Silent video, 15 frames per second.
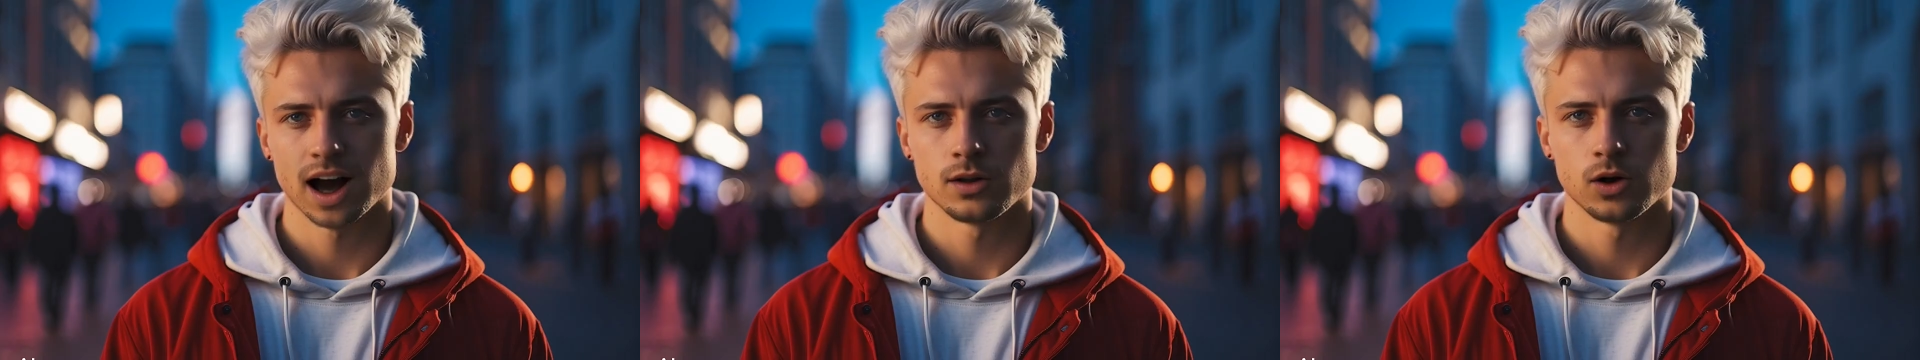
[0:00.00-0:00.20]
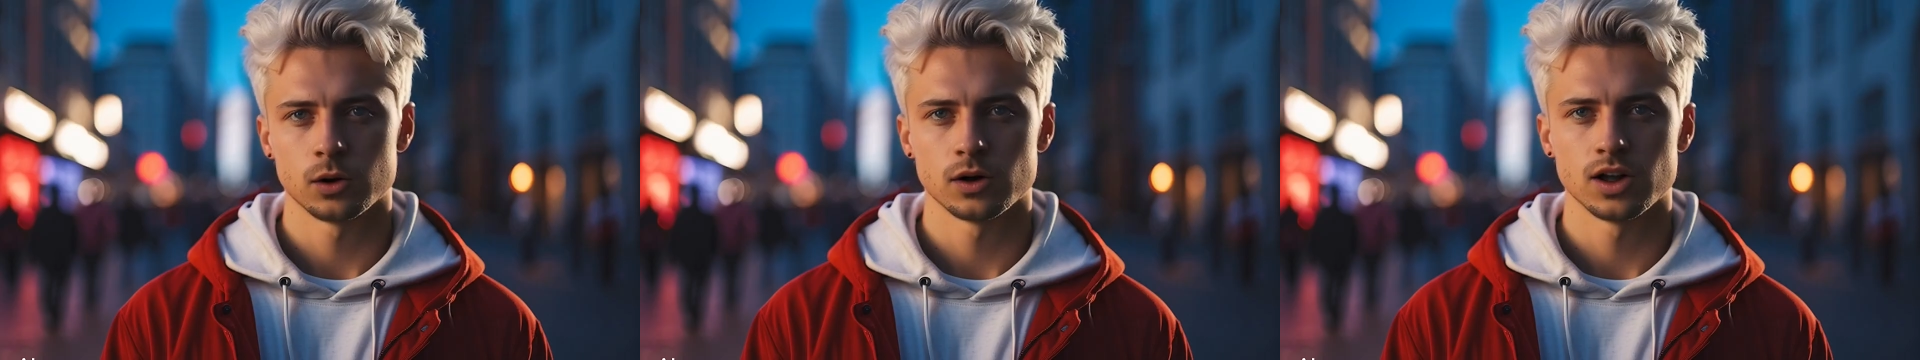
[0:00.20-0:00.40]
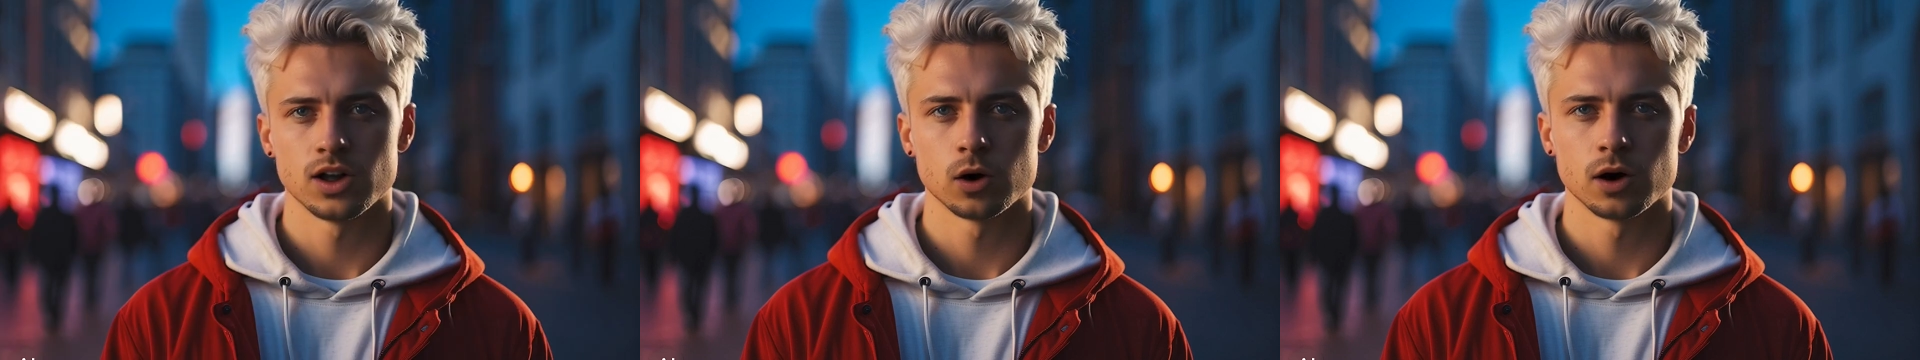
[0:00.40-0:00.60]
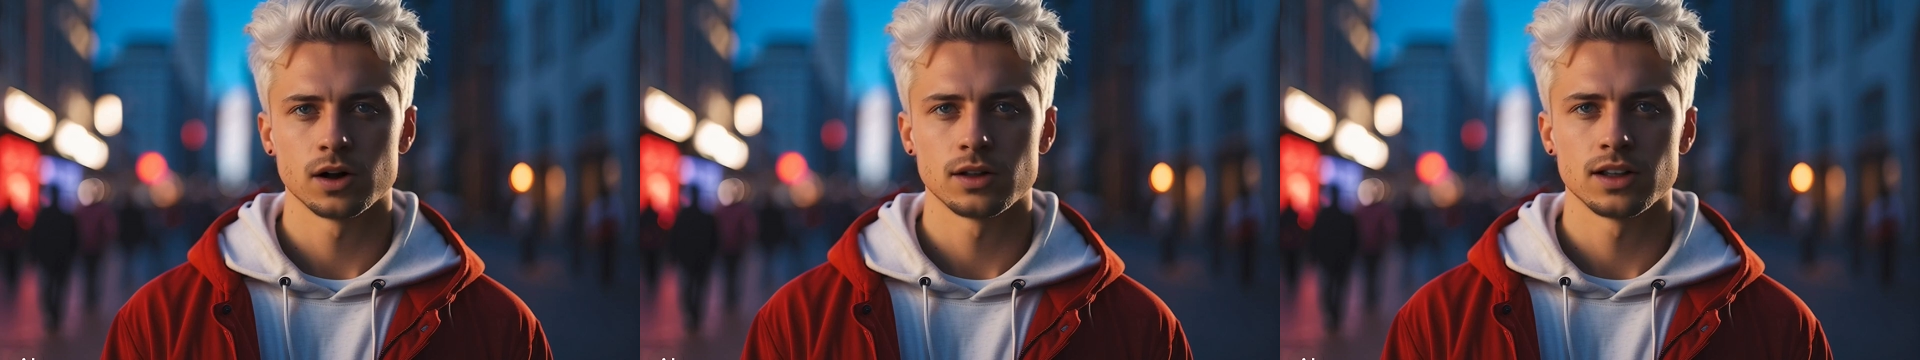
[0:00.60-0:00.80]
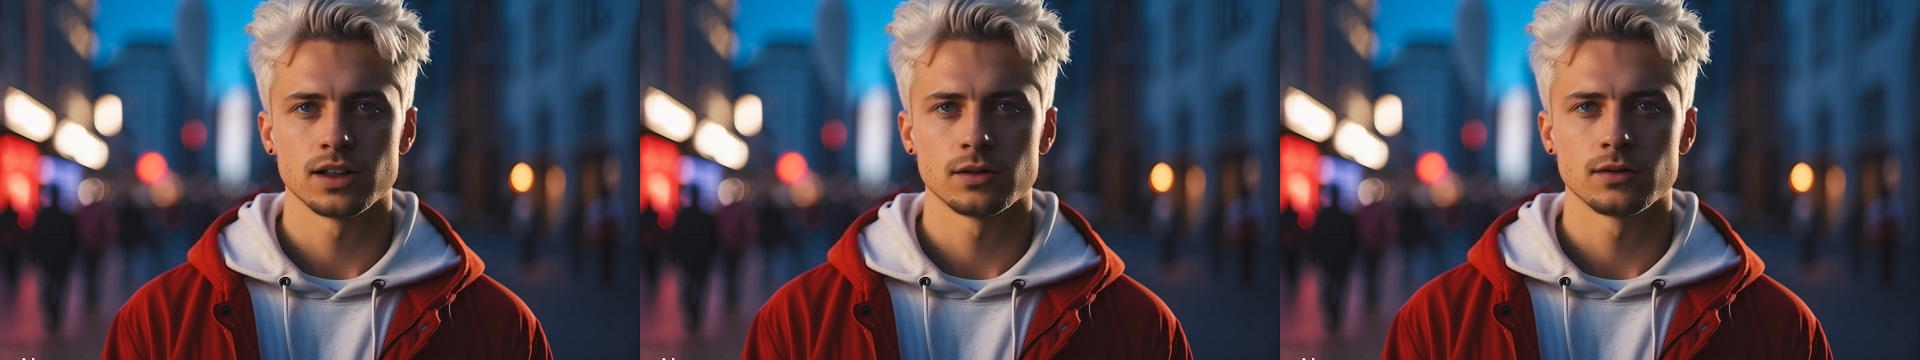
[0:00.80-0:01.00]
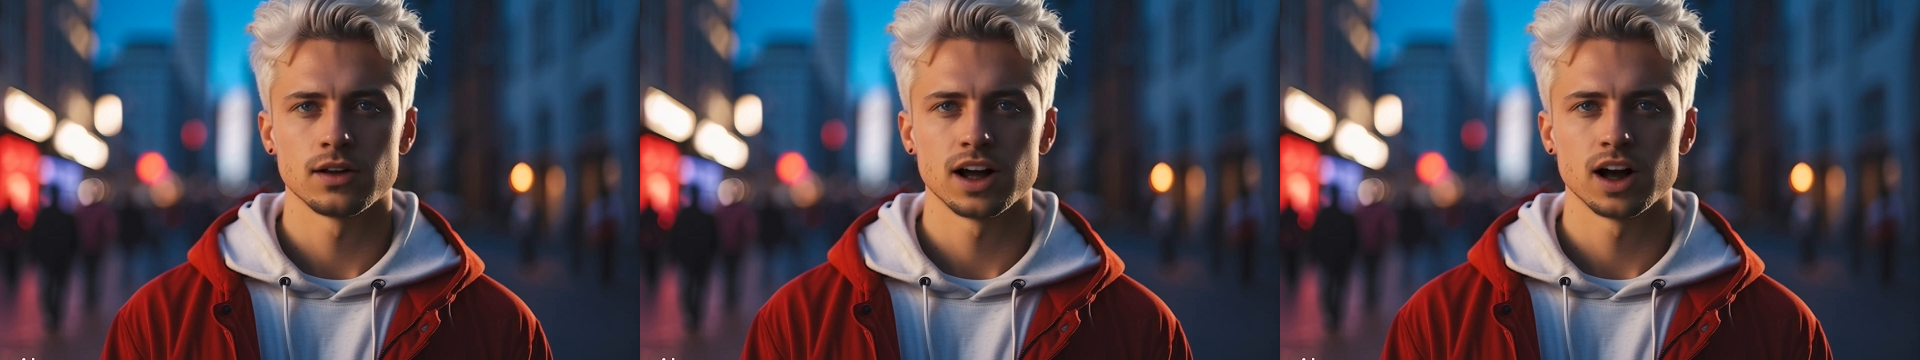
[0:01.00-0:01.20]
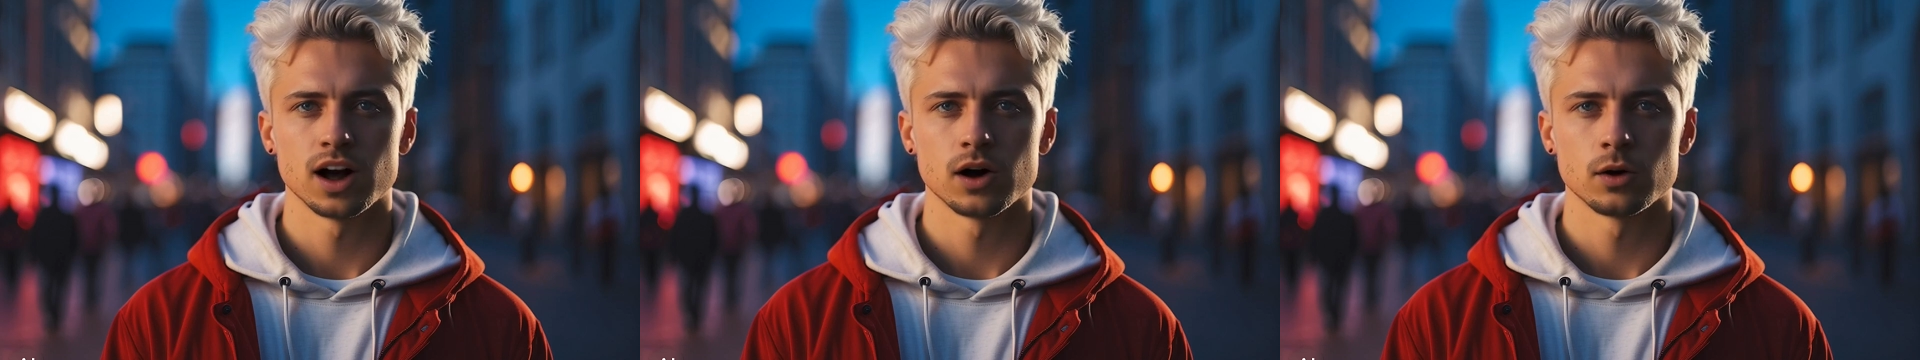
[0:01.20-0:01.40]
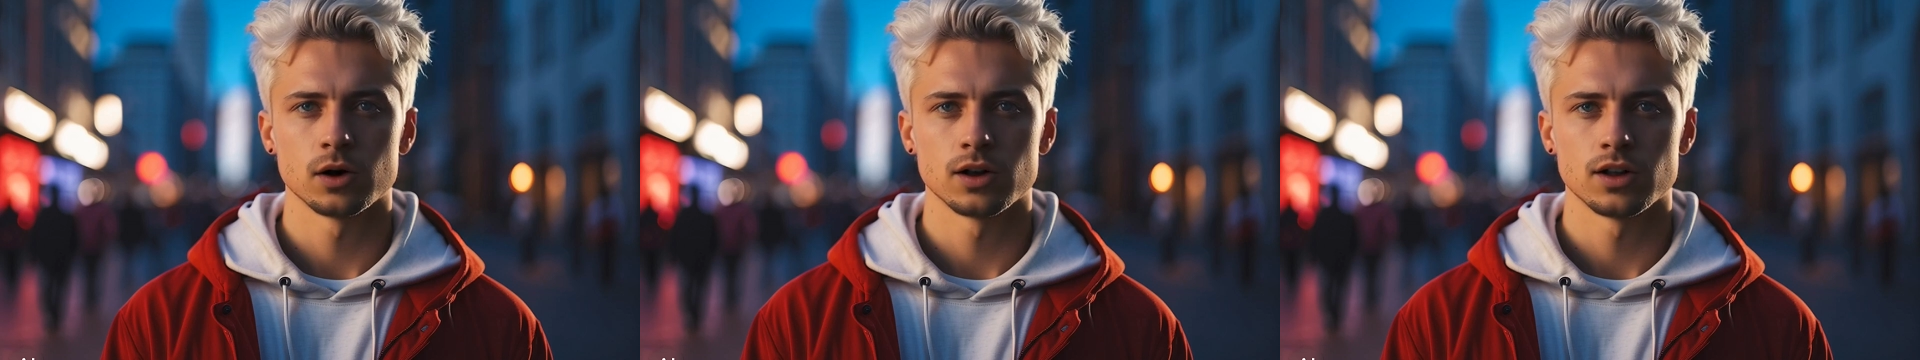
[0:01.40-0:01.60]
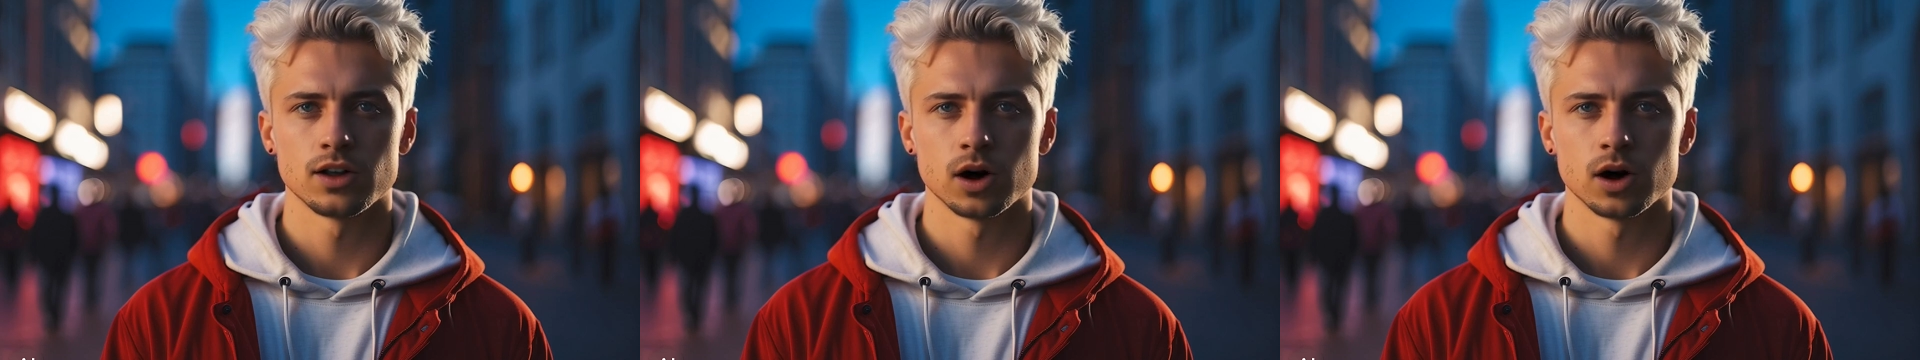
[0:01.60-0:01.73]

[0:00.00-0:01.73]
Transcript: If you enjoyed this video,